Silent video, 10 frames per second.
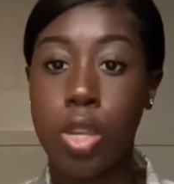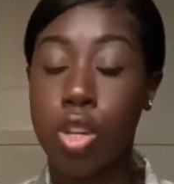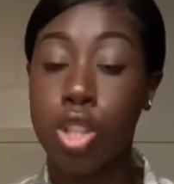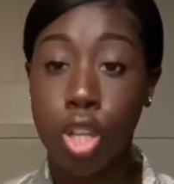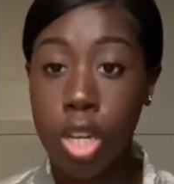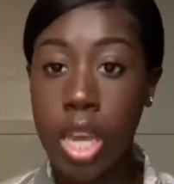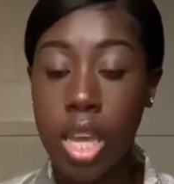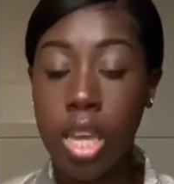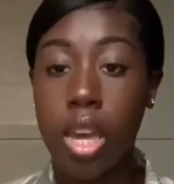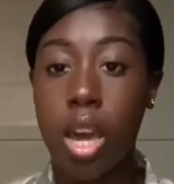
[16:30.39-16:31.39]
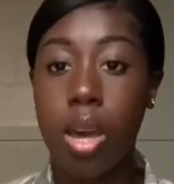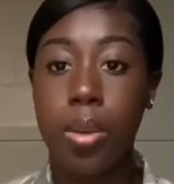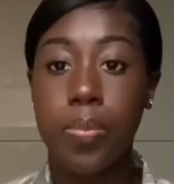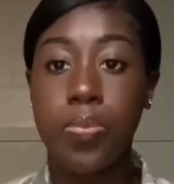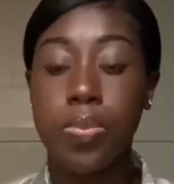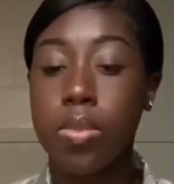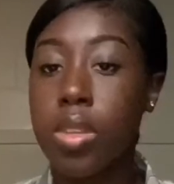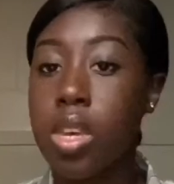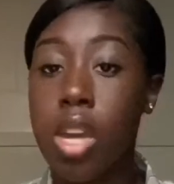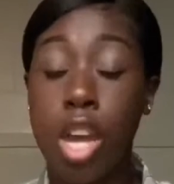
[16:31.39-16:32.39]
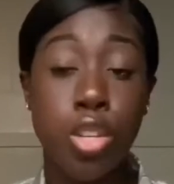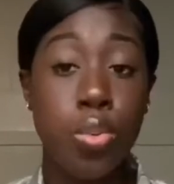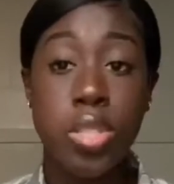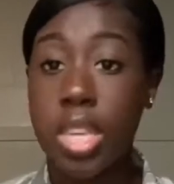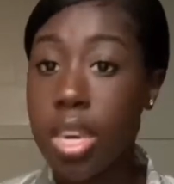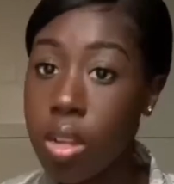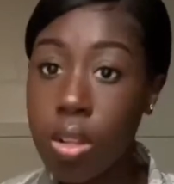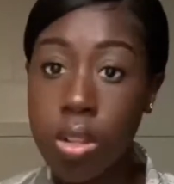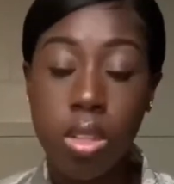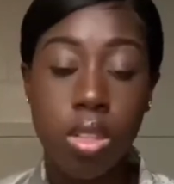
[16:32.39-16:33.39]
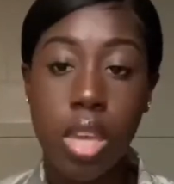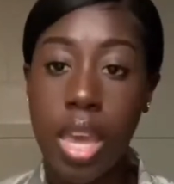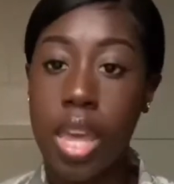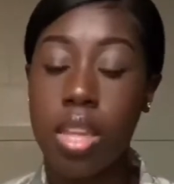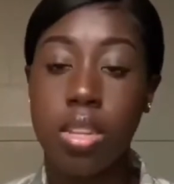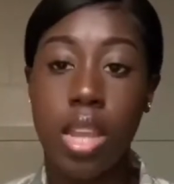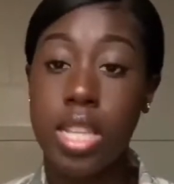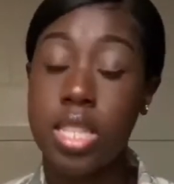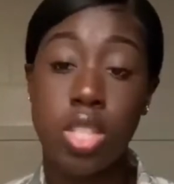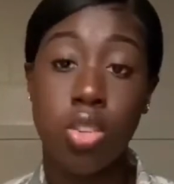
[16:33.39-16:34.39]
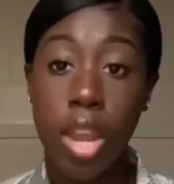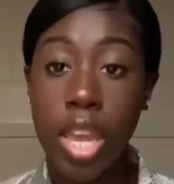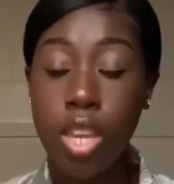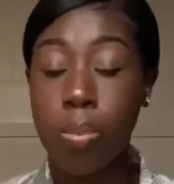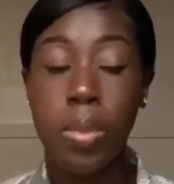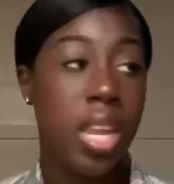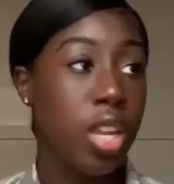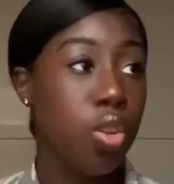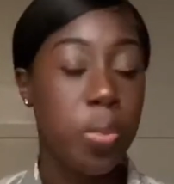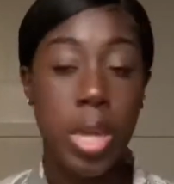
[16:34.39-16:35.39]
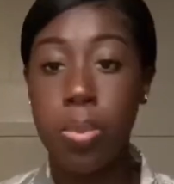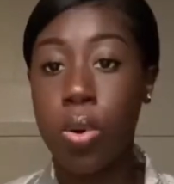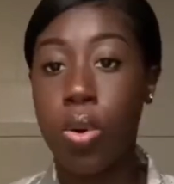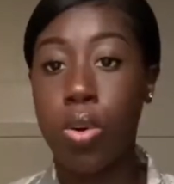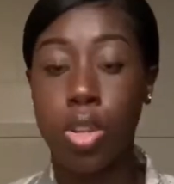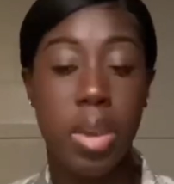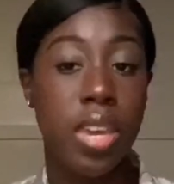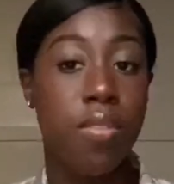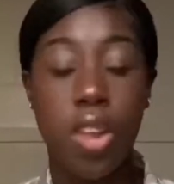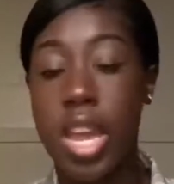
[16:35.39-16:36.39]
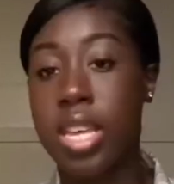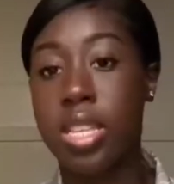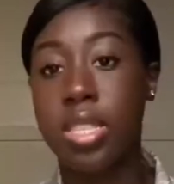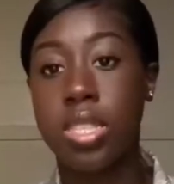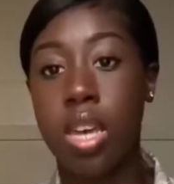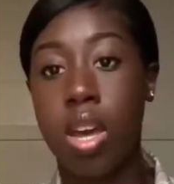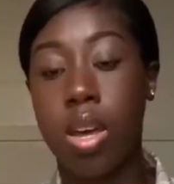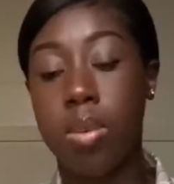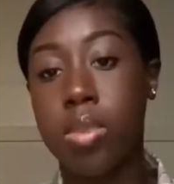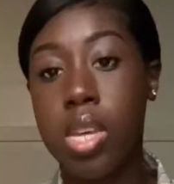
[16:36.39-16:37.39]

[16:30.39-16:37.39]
You're learning um, a new skill and it's, it's great. You're meeting new people, you're making friends. Um,